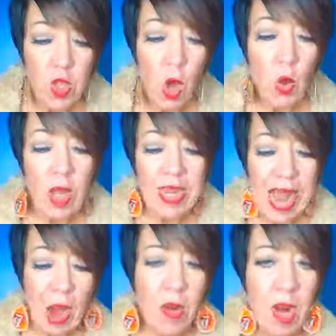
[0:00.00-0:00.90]
So
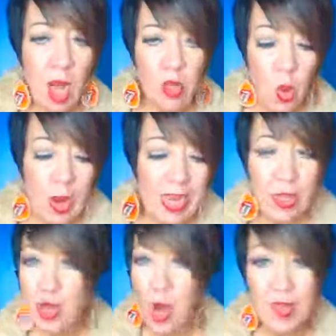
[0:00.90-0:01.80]
count it all joy,
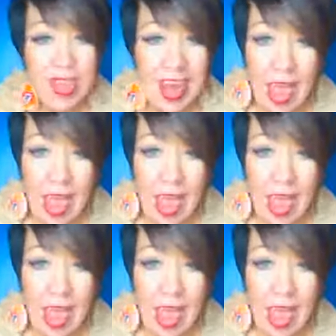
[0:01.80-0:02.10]
because you know it's going